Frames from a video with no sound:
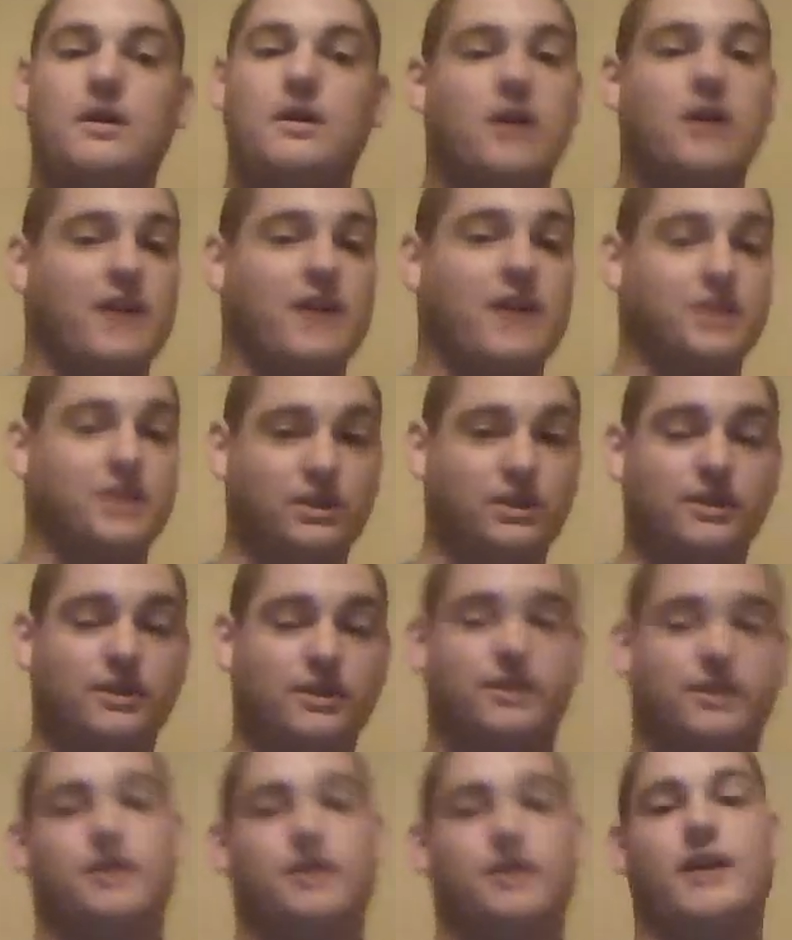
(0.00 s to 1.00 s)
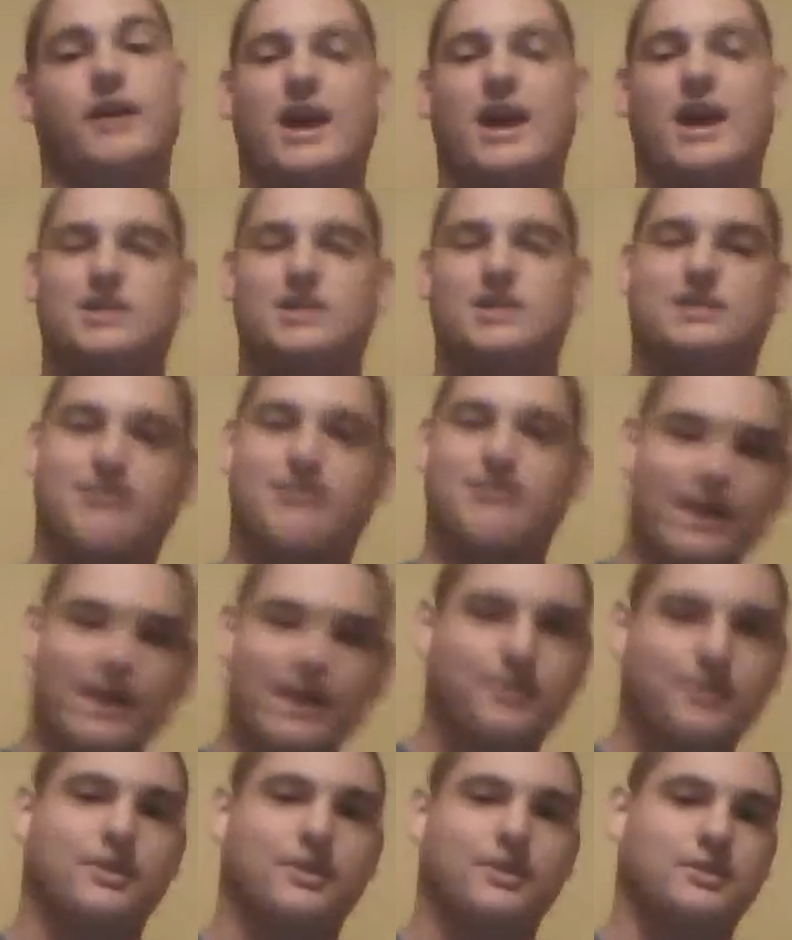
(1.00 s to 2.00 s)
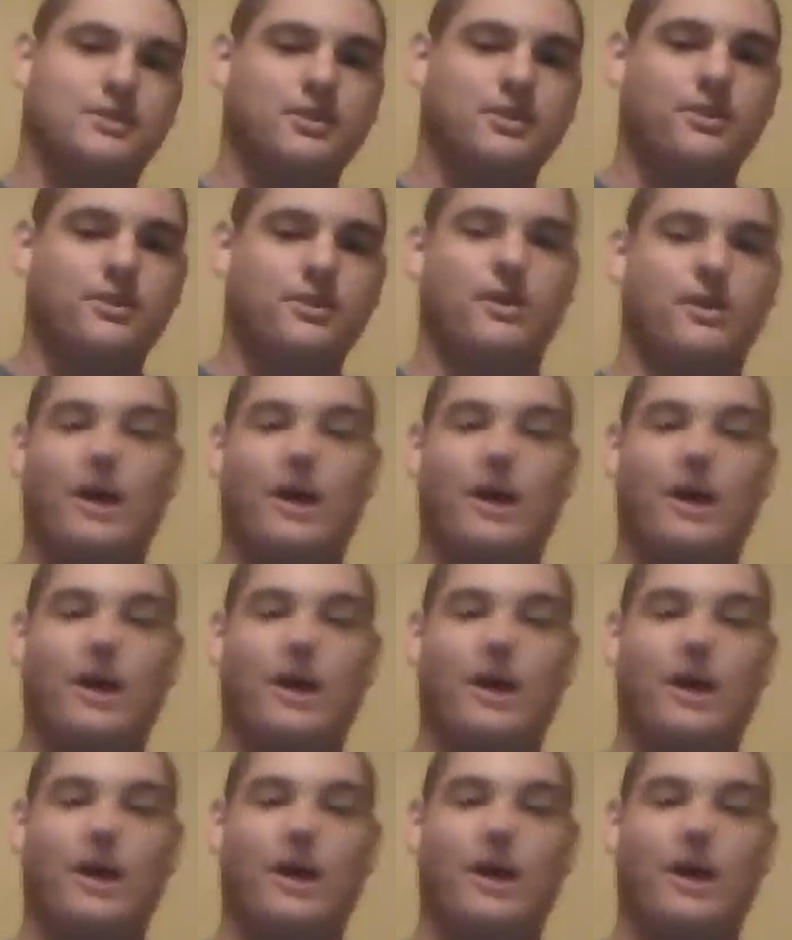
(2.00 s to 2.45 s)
and they look good, and they sound good too.